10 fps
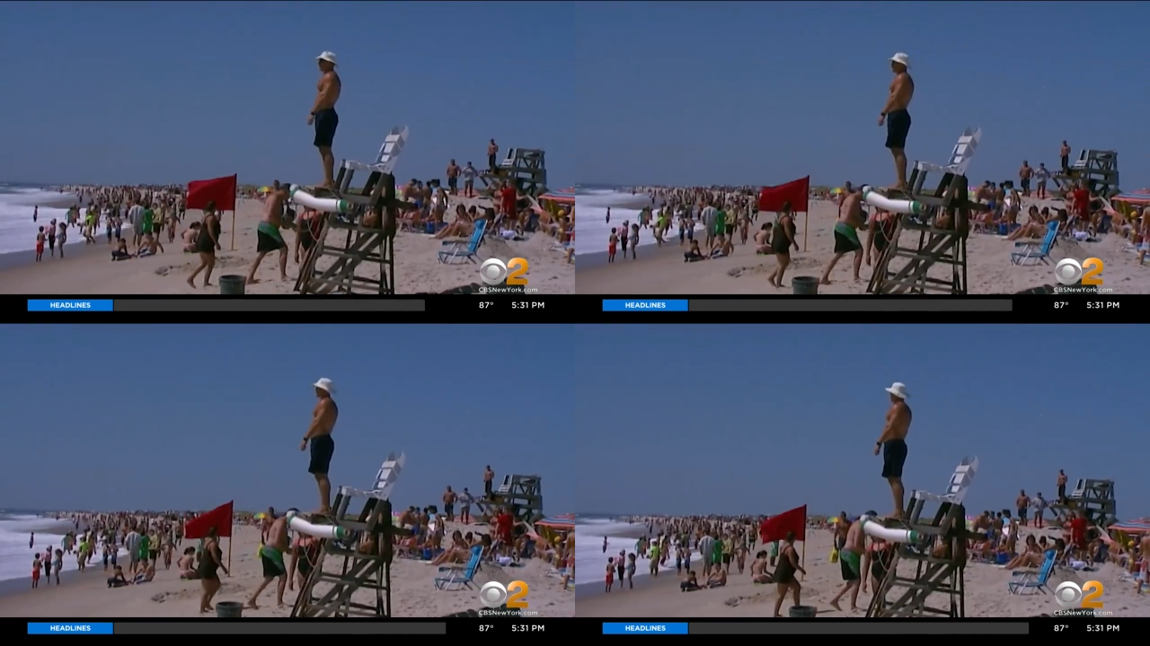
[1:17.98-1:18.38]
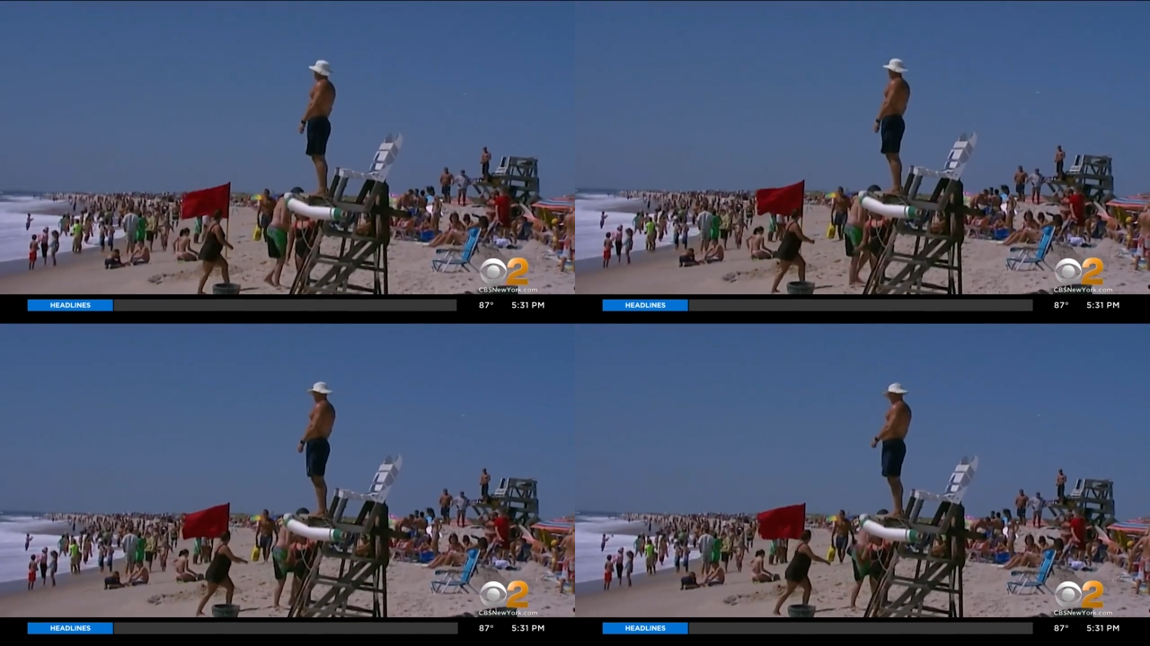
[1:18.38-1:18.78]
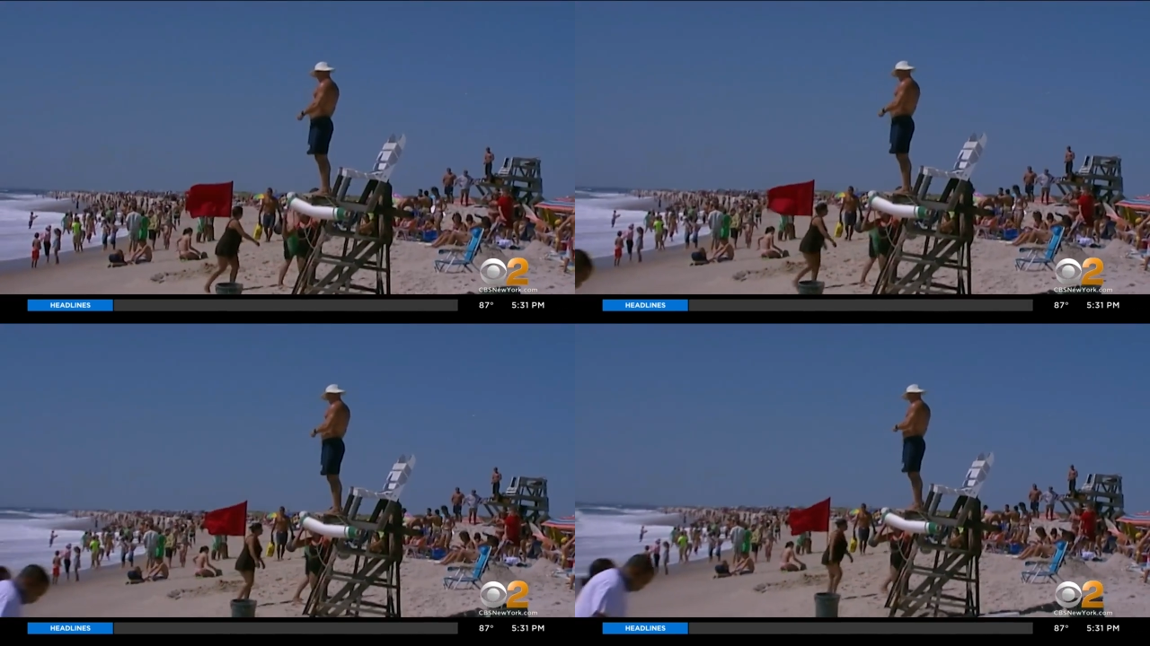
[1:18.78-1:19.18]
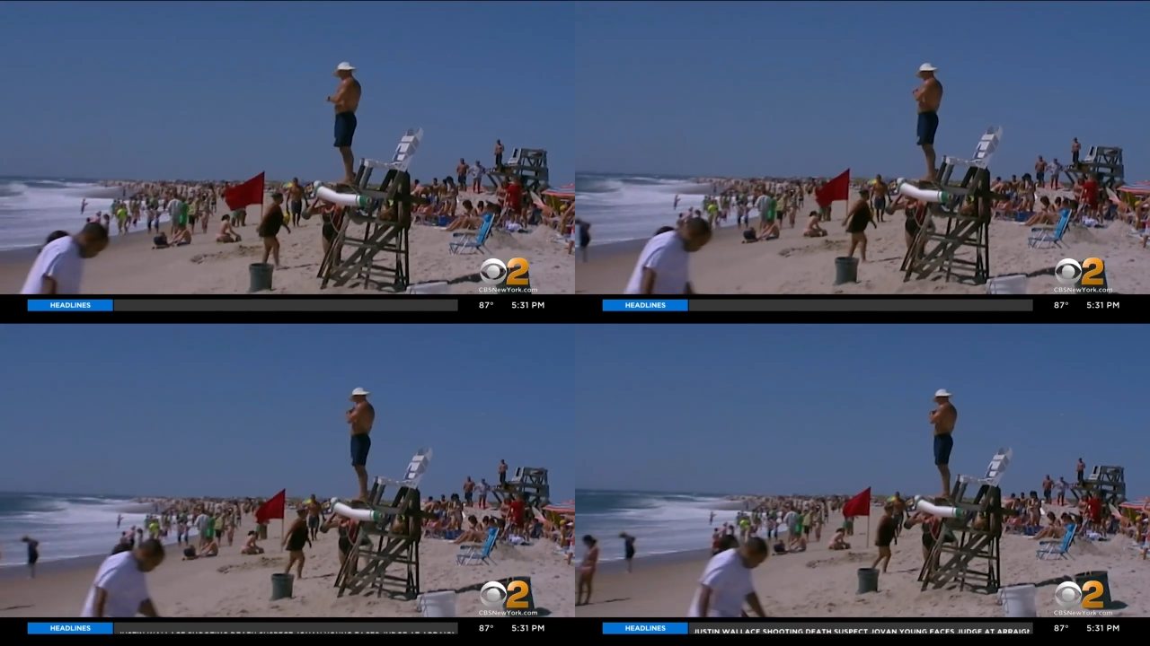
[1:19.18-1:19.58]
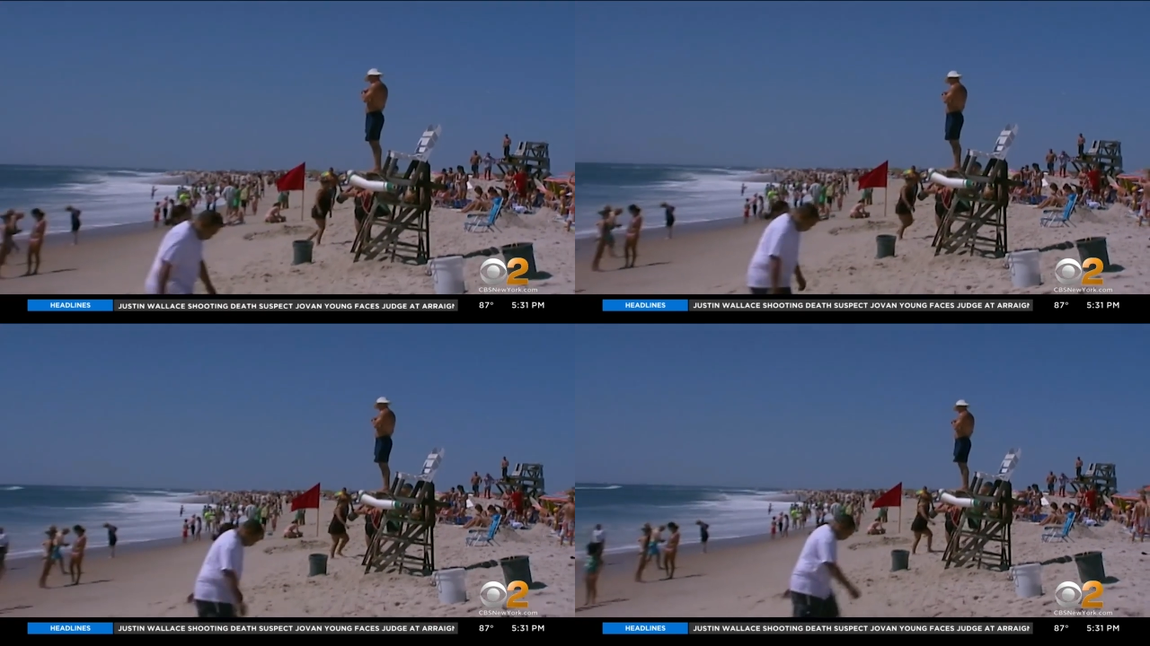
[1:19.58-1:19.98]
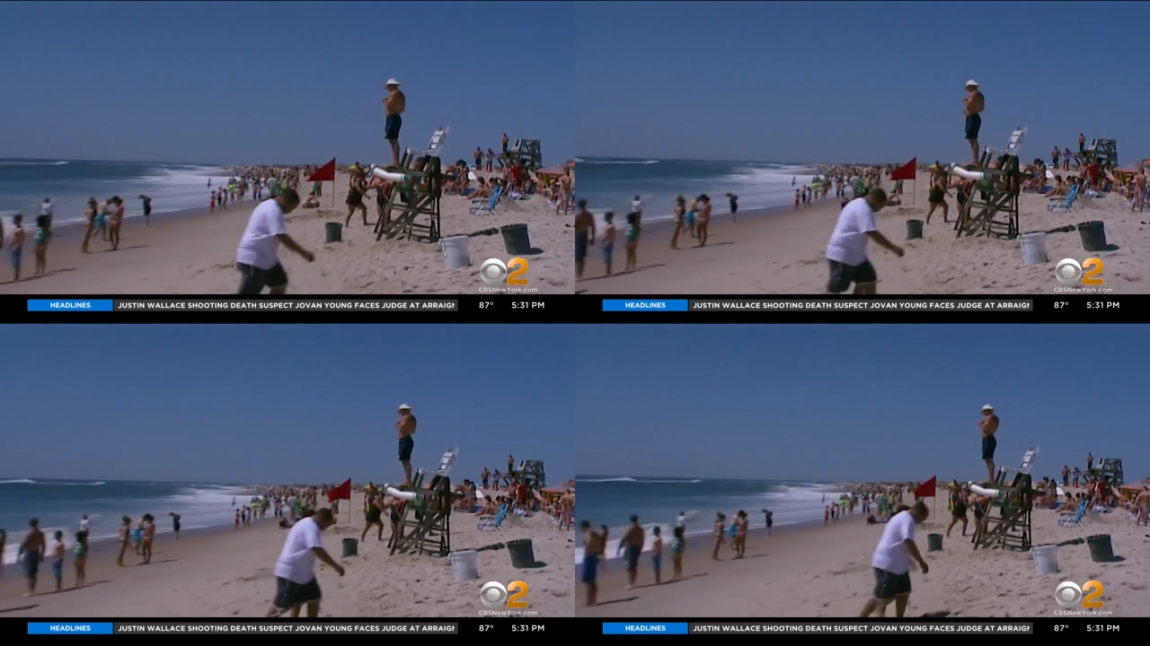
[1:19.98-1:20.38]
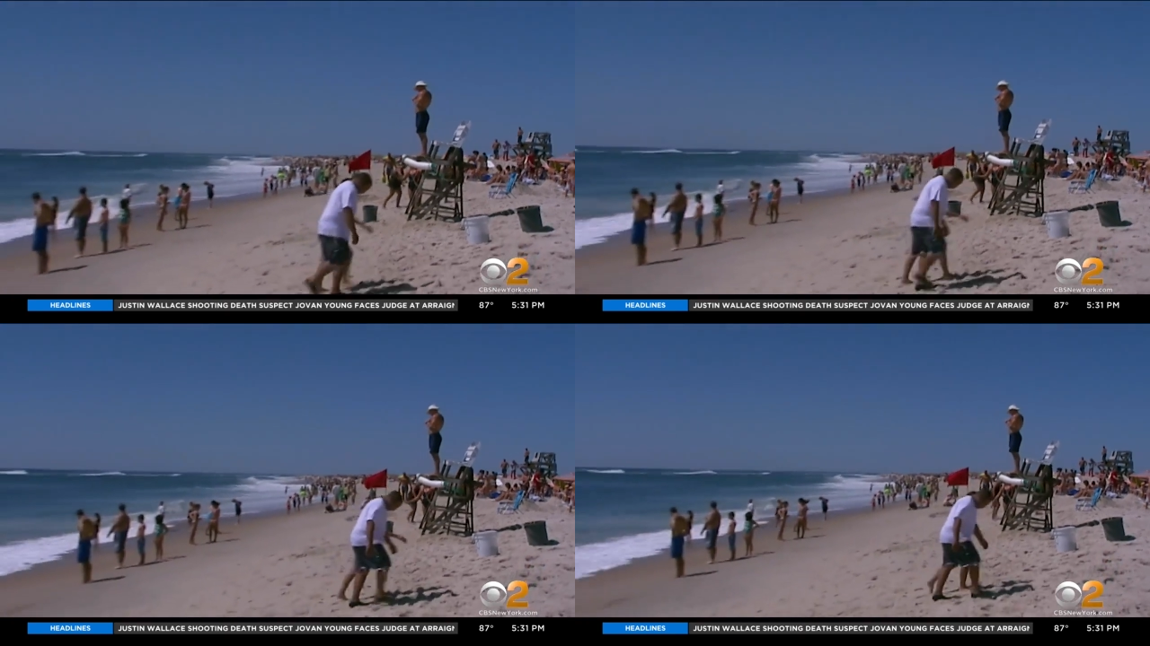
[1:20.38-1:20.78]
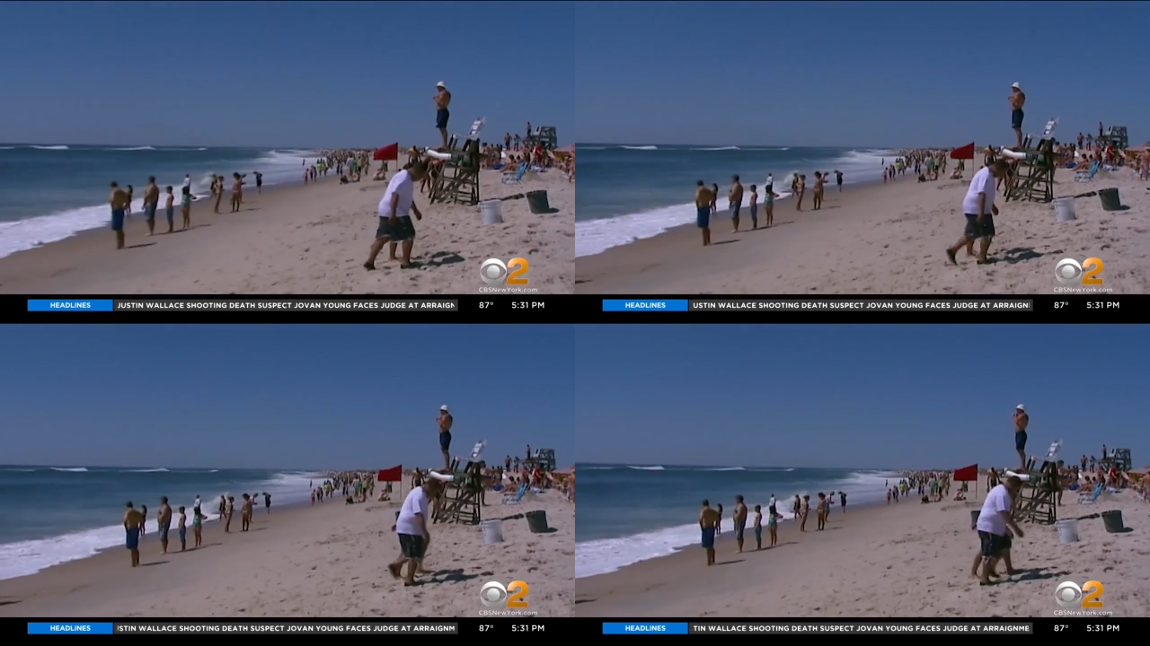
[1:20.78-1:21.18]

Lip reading: (no speaker visible)